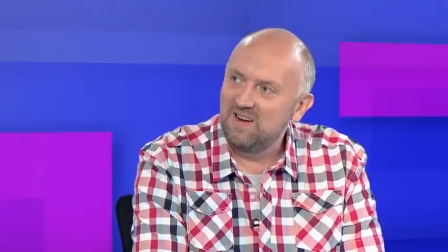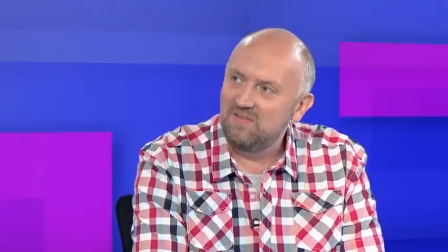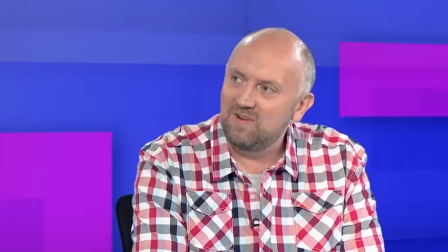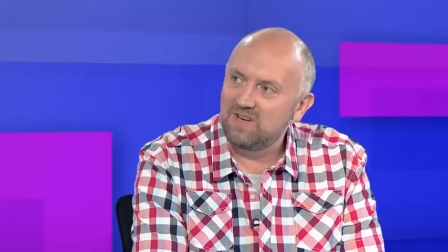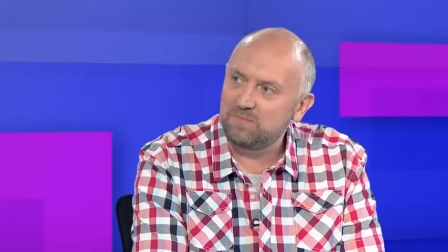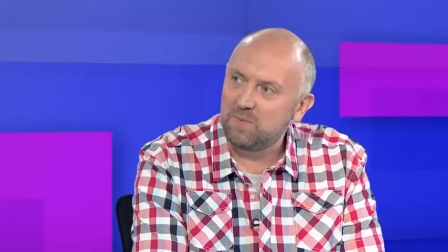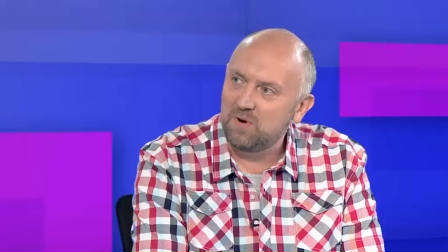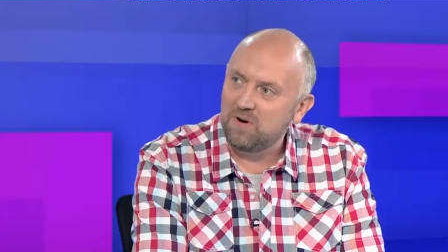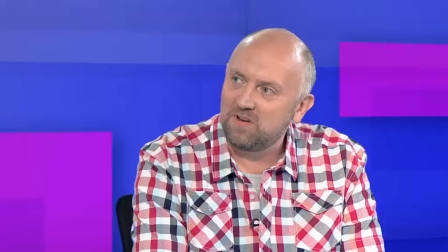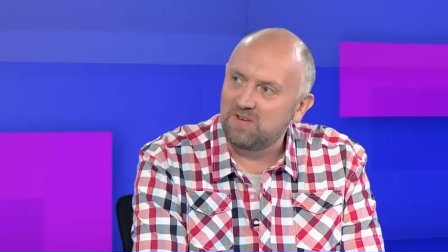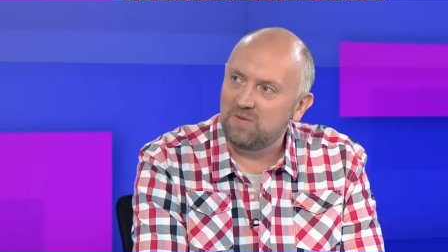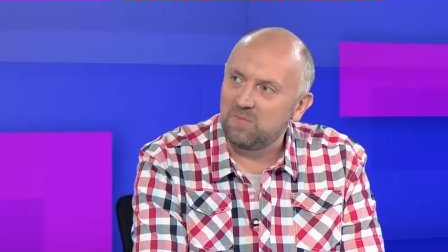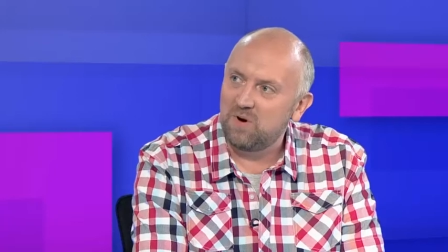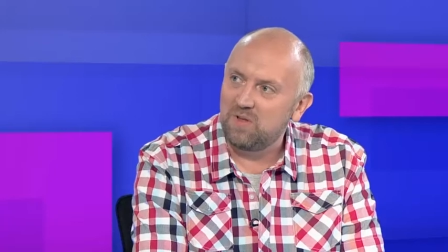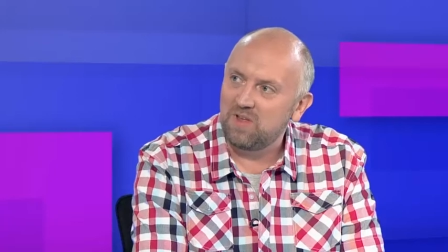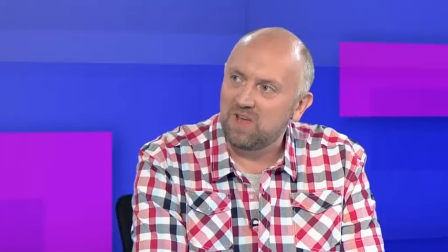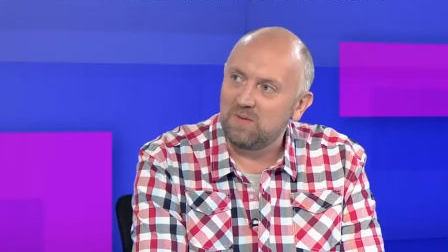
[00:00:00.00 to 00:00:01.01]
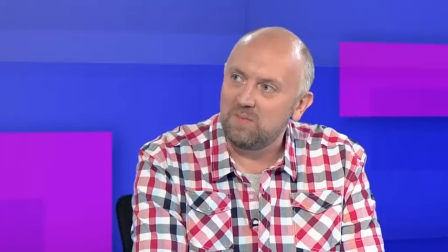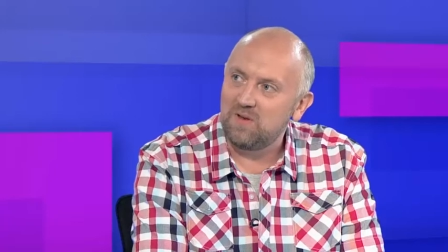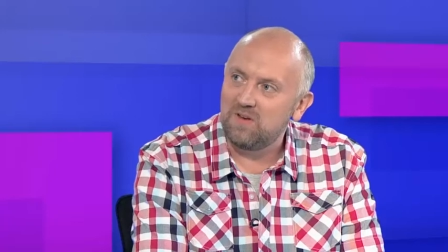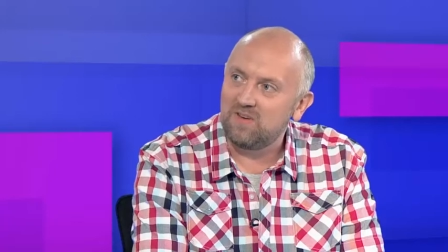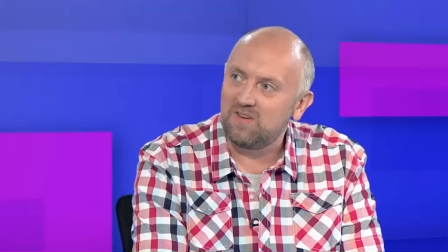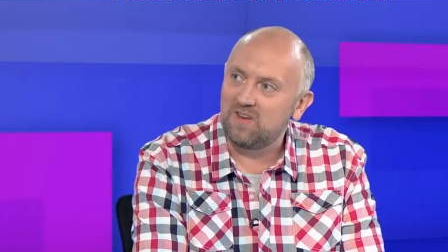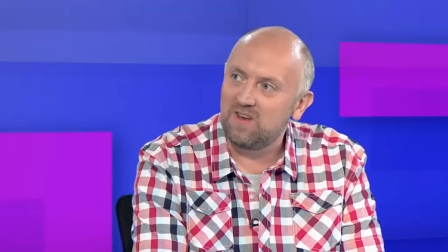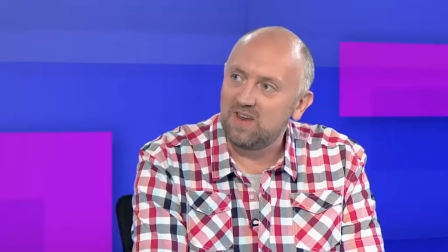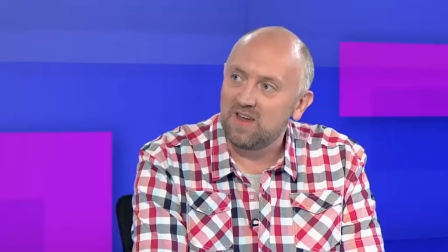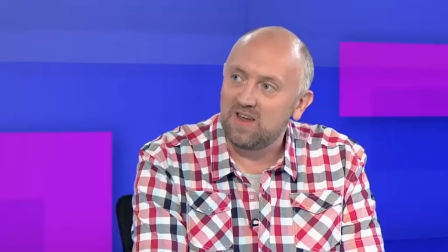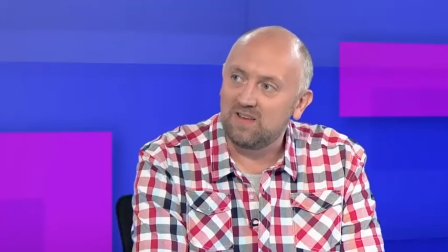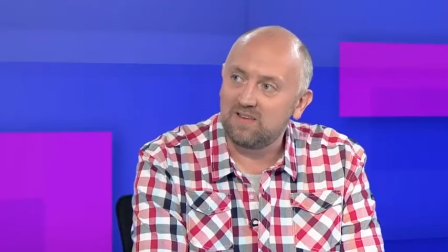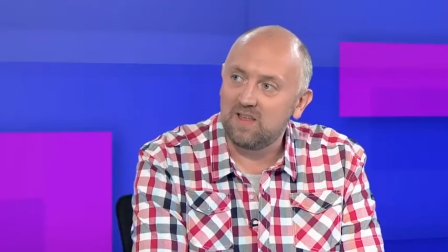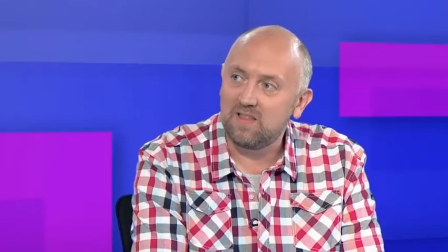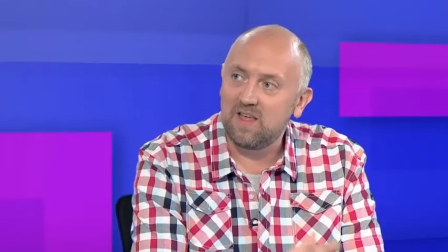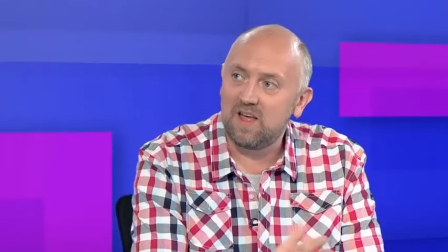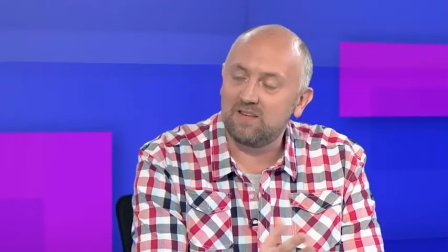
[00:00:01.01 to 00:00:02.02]
responded to what the community needs,
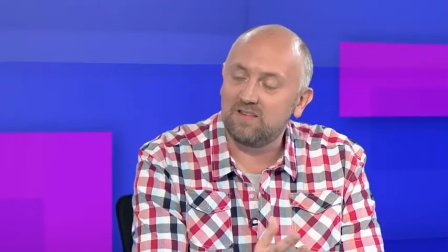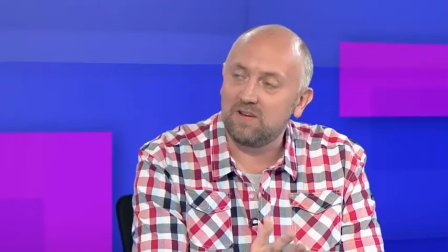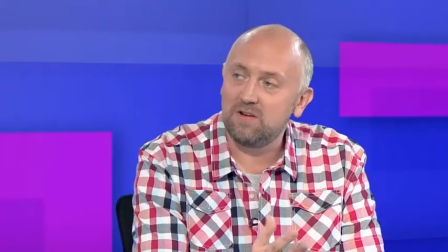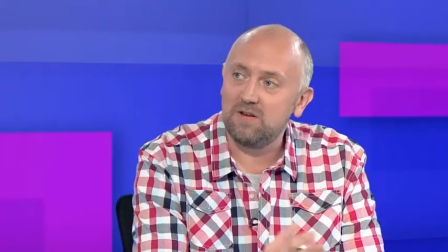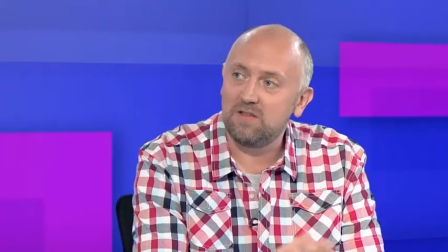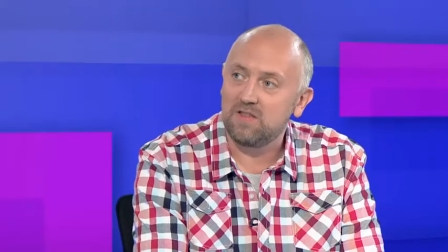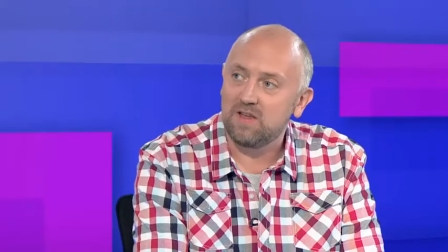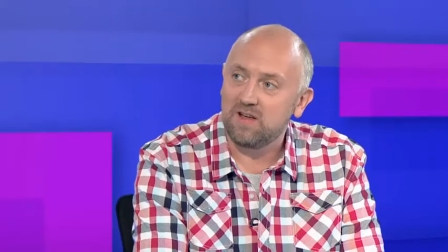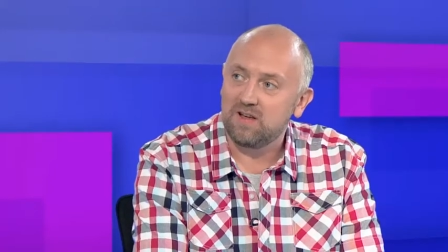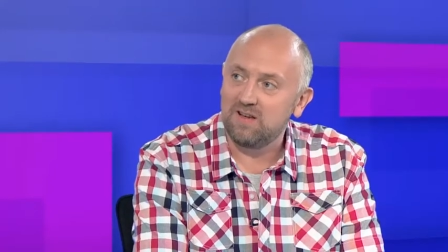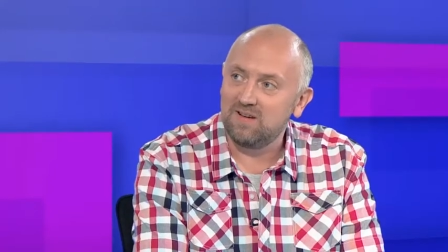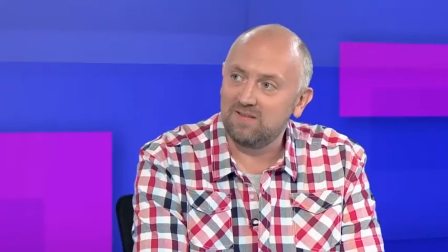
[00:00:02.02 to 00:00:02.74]
then that's a good thing.